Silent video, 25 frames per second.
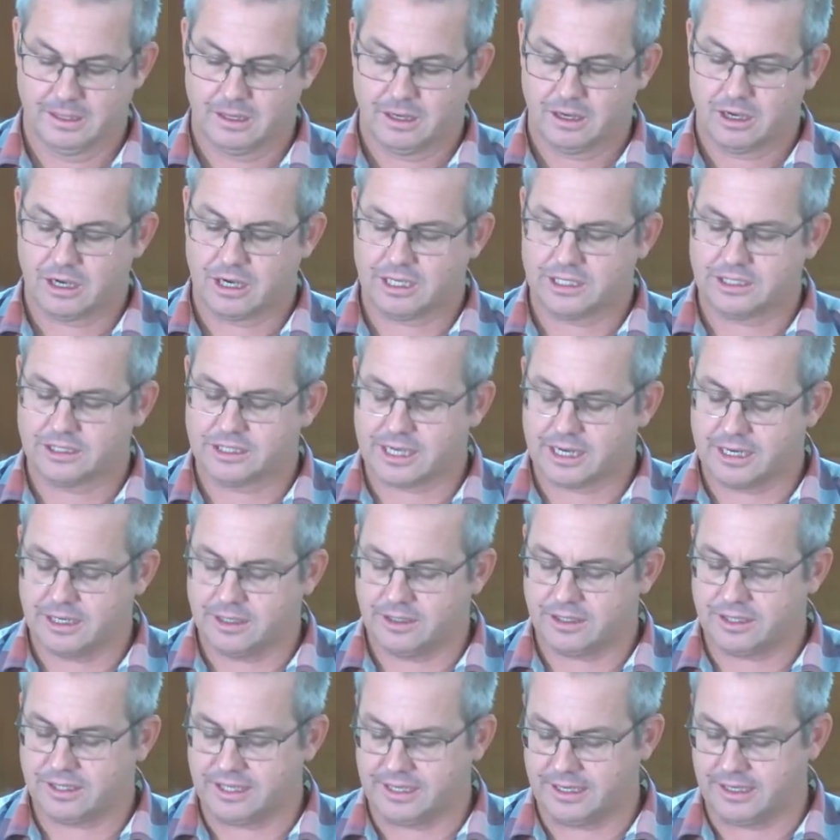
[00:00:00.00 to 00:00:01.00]
I
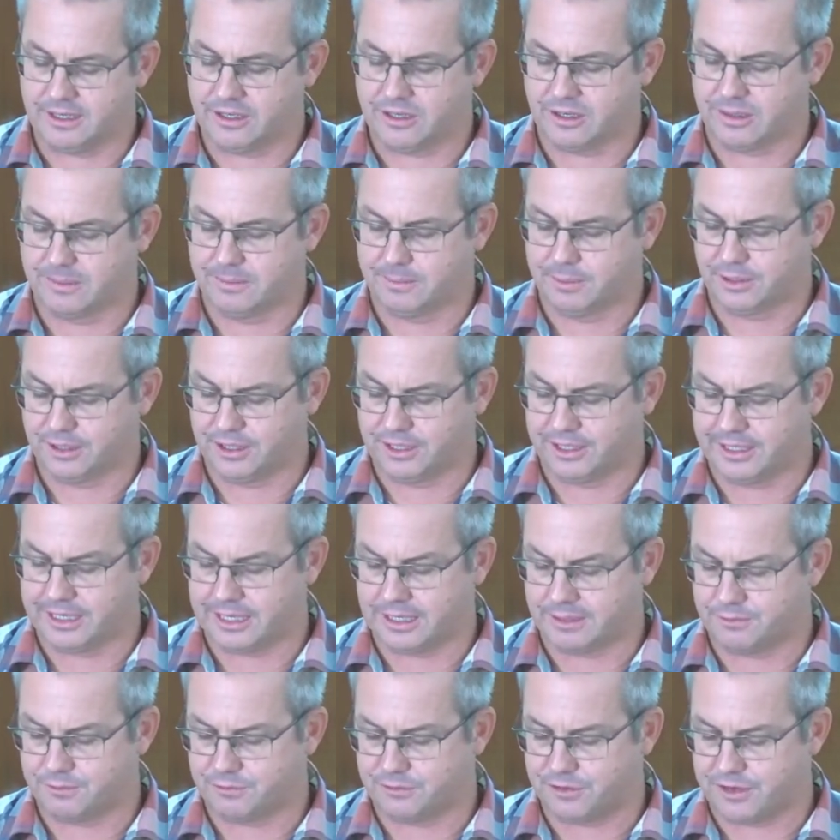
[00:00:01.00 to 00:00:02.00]
don't think I'm being
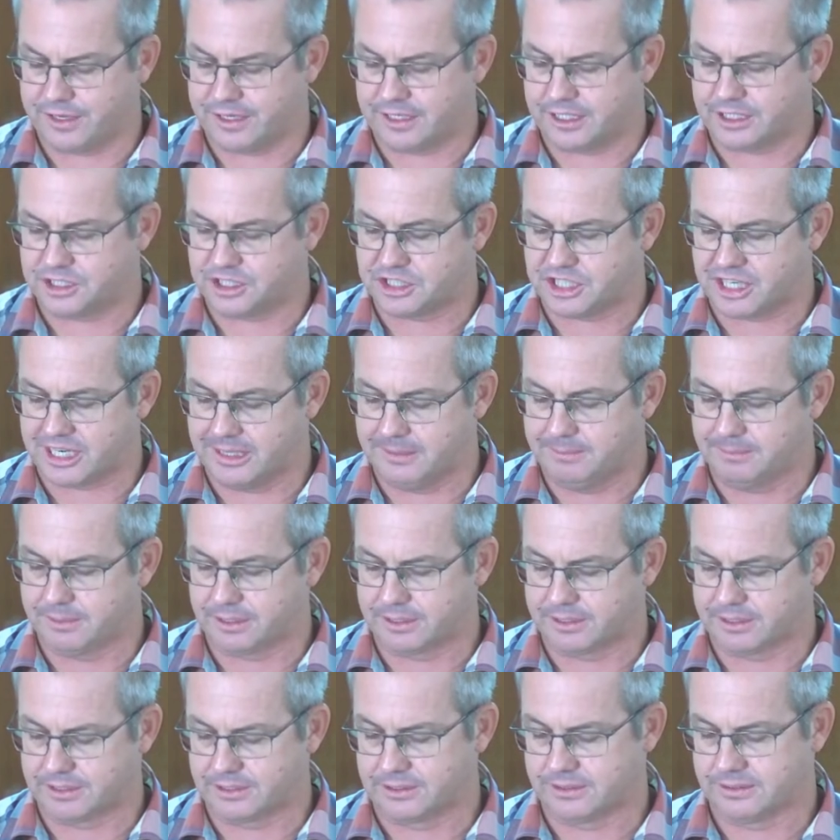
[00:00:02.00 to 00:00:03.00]
unfair to
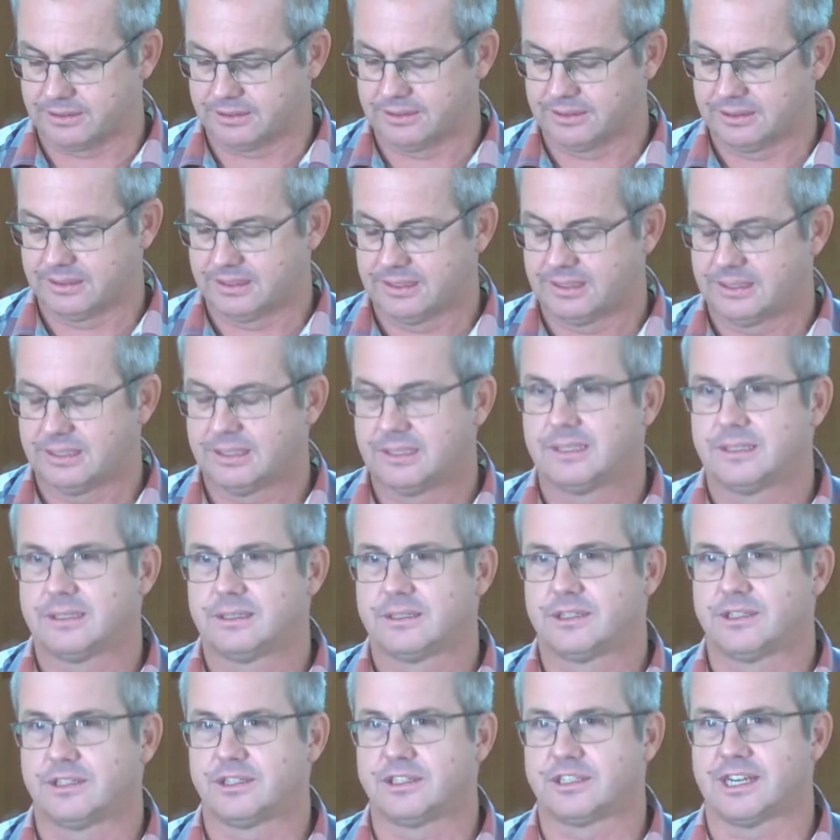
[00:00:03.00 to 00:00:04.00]
Chamberlain
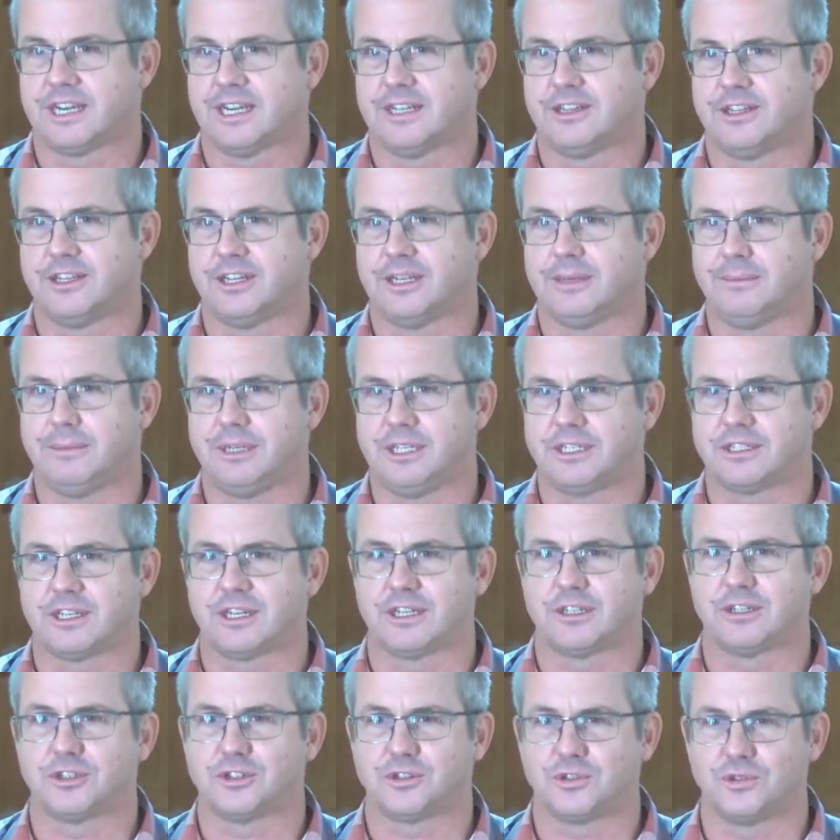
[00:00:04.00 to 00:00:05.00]
to say that he
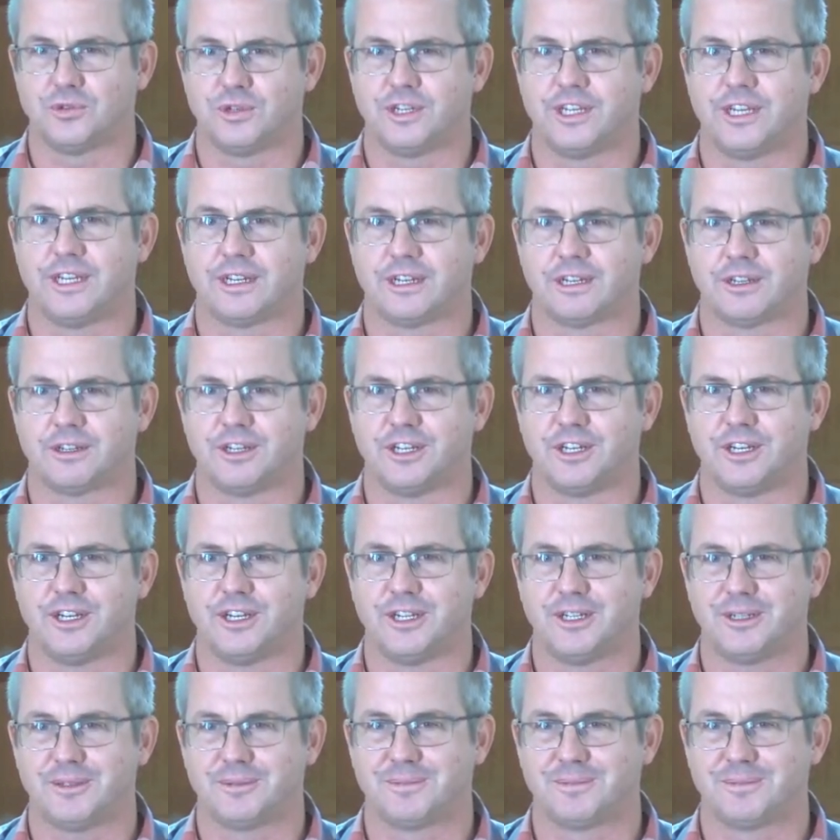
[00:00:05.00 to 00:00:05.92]
misunderstood Hitler, didn't he?